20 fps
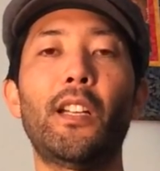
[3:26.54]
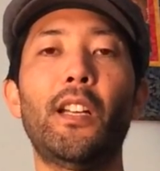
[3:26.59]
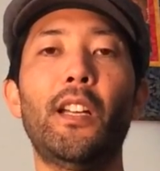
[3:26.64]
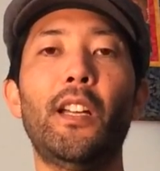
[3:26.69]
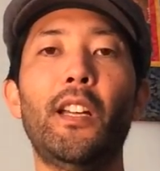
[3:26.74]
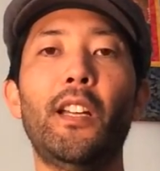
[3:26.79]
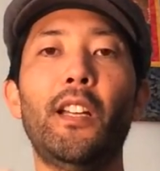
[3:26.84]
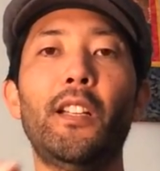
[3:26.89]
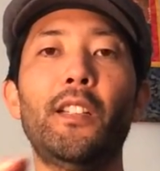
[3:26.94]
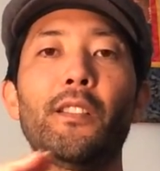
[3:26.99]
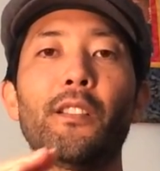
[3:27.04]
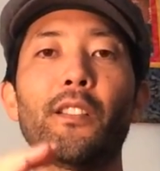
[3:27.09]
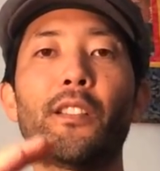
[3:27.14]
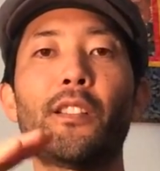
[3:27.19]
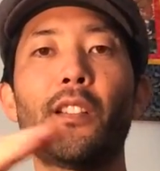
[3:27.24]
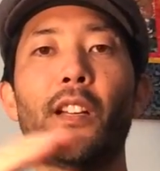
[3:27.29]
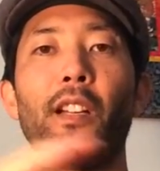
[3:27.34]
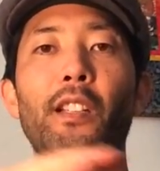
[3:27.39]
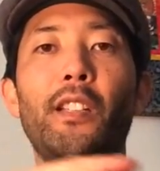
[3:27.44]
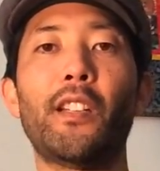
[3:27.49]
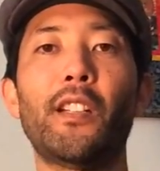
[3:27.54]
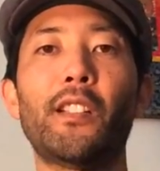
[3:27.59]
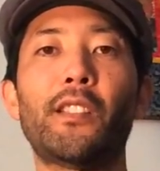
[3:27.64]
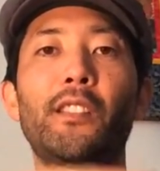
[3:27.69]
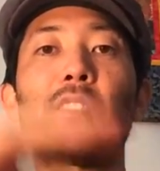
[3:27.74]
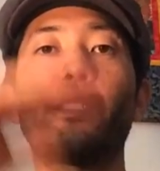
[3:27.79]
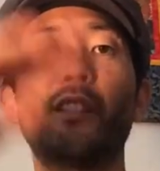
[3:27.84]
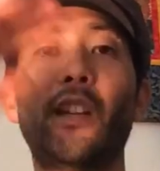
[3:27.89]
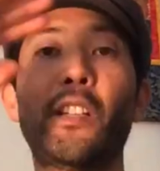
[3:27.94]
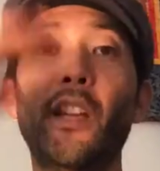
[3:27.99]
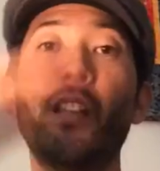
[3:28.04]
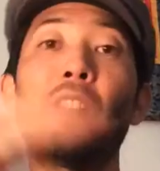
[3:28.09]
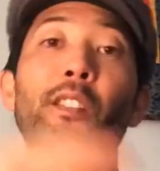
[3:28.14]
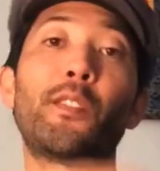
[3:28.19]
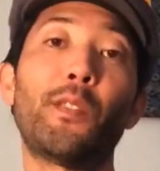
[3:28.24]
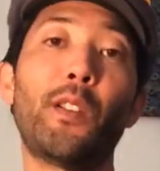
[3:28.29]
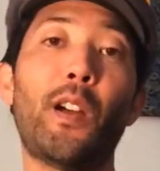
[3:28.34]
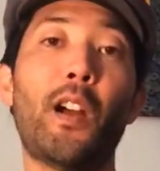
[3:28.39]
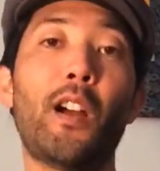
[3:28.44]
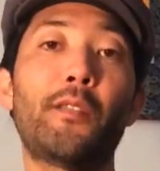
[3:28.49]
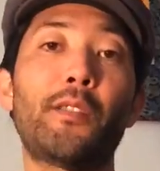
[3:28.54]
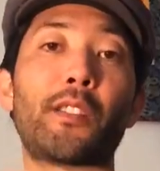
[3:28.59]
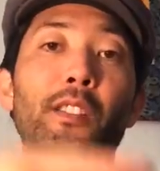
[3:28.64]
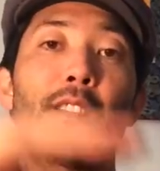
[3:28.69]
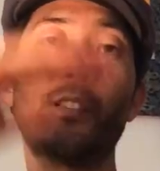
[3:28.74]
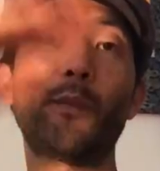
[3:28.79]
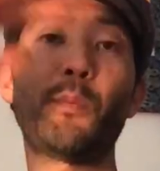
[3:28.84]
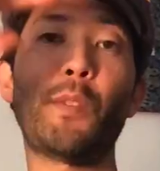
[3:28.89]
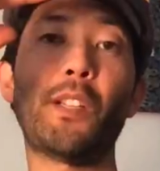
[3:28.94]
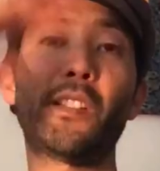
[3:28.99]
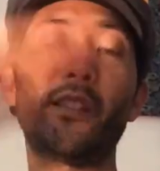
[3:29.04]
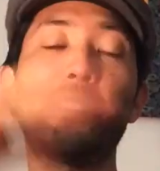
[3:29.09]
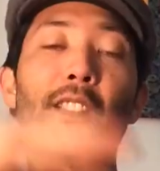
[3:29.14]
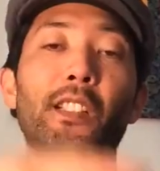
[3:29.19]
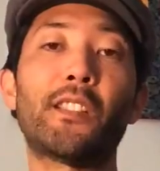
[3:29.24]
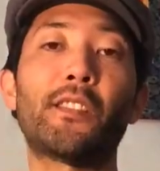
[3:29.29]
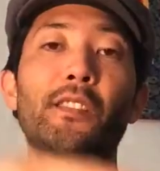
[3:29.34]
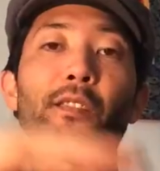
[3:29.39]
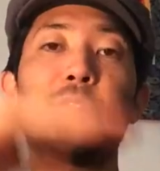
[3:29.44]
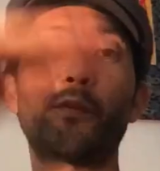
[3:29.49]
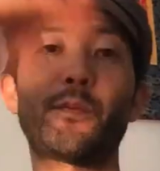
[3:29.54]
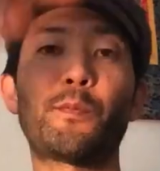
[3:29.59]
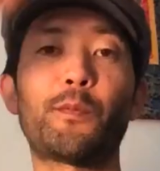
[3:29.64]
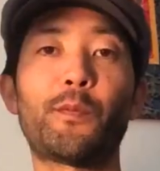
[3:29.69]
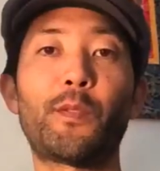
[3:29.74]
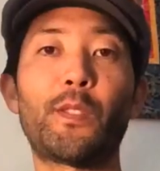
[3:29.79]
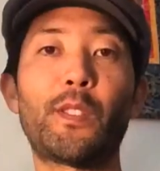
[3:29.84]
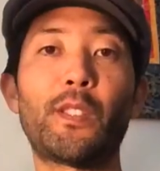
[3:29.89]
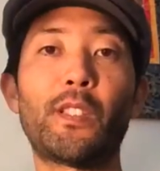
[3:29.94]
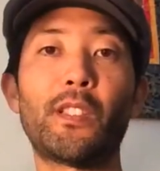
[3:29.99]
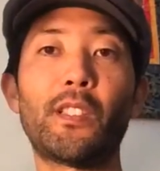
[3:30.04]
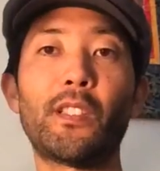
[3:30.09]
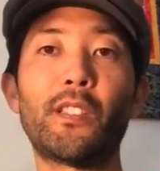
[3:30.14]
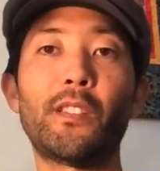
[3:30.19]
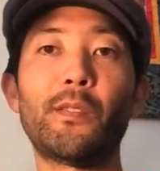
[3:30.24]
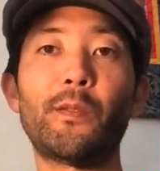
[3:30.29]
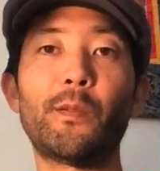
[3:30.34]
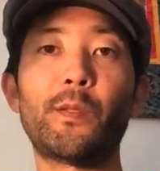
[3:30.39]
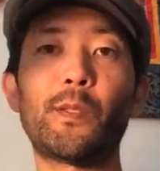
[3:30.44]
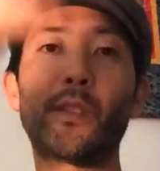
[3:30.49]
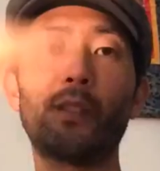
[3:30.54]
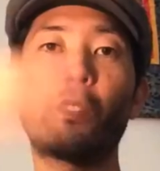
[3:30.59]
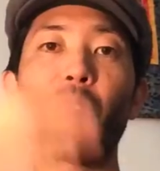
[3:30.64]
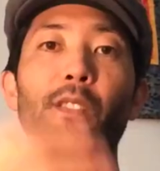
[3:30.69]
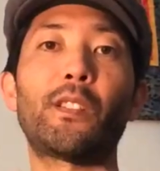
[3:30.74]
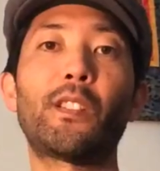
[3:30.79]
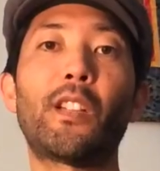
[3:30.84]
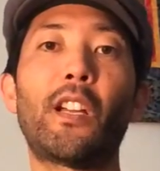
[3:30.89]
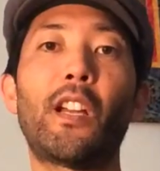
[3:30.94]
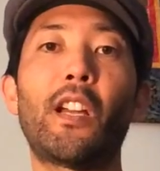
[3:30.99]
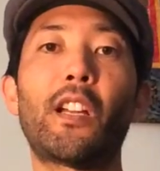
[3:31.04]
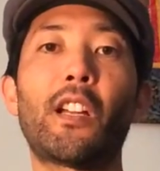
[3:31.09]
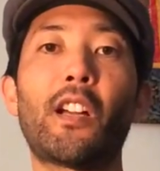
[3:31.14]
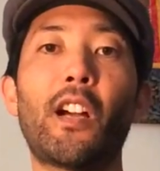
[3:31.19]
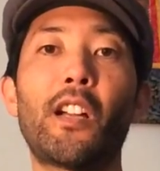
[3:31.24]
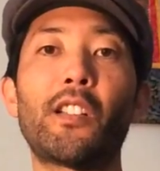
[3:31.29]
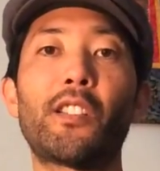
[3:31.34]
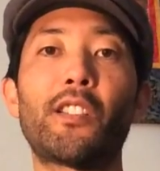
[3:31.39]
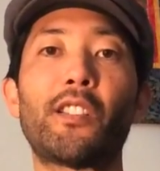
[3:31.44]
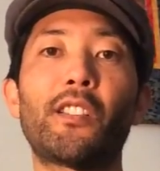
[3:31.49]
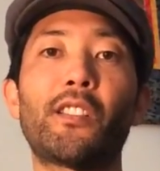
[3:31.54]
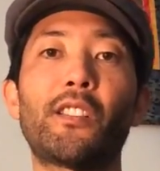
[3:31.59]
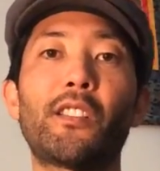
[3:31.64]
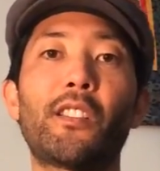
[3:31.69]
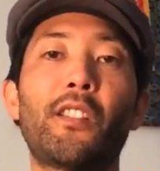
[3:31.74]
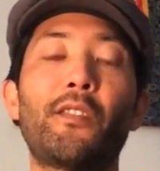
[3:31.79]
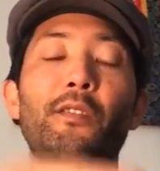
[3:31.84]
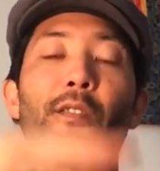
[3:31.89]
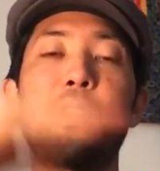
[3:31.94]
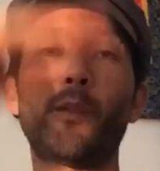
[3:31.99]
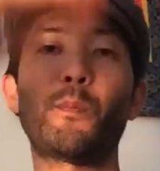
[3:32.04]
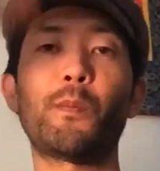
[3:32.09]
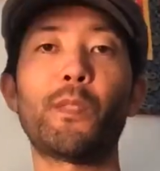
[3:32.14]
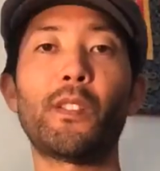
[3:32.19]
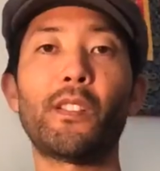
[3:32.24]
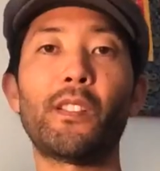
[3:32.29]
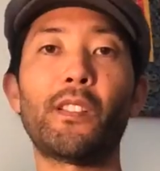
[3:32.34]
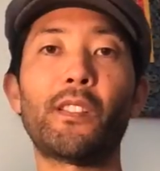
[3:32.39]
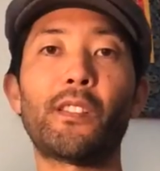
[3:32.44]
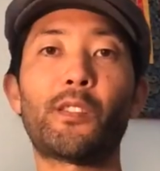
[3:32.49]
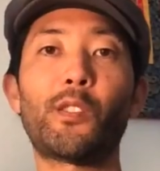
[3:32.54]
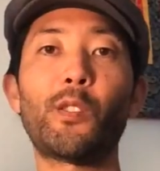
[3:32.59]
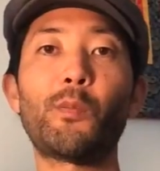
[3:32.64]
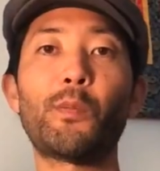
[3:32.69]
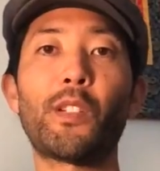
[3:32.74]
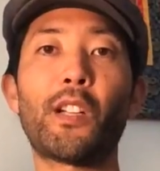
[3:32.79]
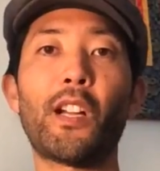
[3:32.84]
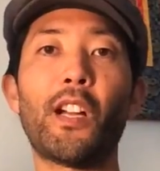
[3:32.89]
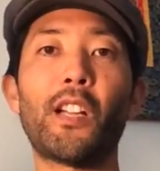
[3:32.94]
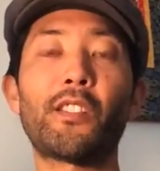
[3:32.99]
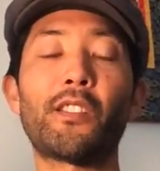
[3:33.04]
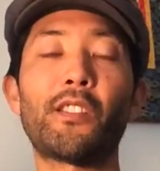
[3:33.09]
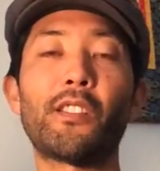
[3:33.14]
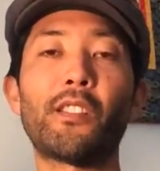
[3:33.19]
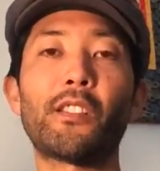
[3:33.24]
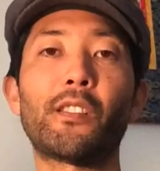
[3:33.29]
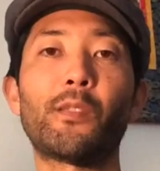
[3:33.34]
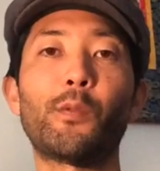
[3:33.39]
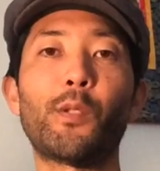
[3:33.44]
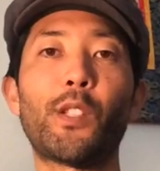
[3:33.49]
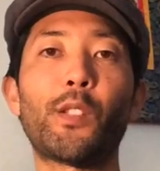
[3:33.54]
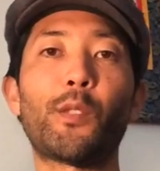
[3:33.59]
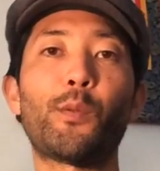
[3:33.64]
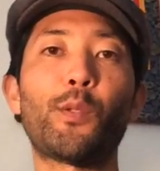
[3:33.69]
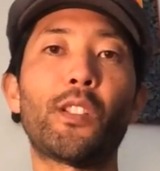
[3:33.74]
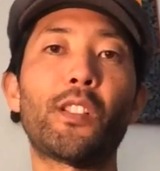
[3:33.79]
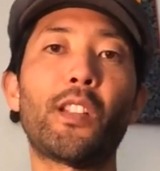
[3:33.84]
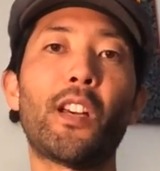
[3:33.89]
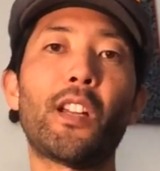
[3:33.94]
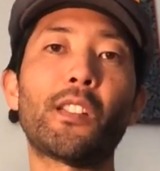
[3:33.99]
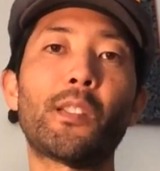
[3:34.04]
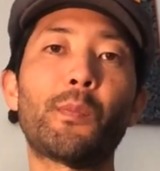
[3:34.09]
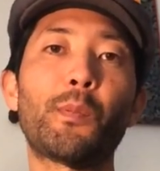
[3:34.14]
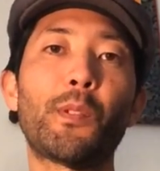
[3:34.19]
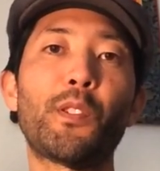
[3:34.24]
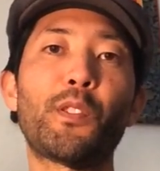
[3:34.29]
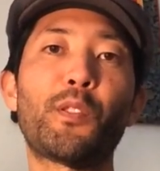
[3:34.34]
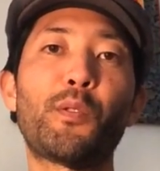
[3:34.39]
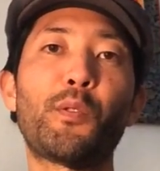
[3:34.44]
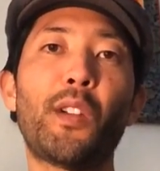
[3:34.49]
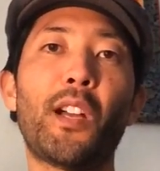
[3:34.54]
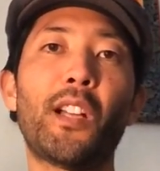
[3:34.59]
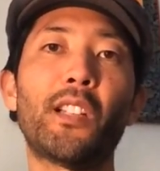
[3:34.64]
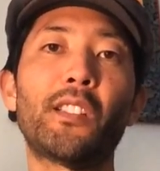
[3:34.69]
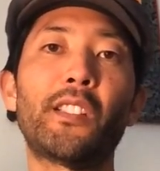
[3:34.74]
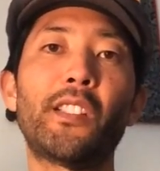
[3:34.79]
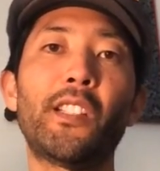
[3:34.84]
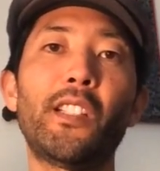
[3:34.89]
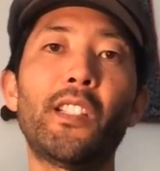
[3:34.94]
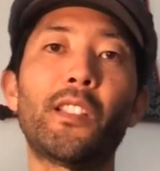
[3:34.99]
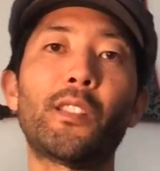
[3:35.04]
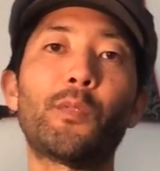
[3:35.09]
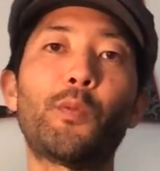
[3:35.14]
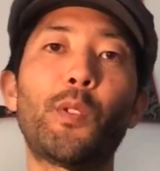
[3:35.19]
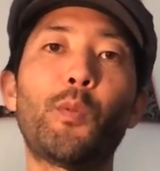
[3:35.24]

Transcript: And I guess, and obviously it makes sense, the conscious from the superconscious, which is what a lot of spirituality is.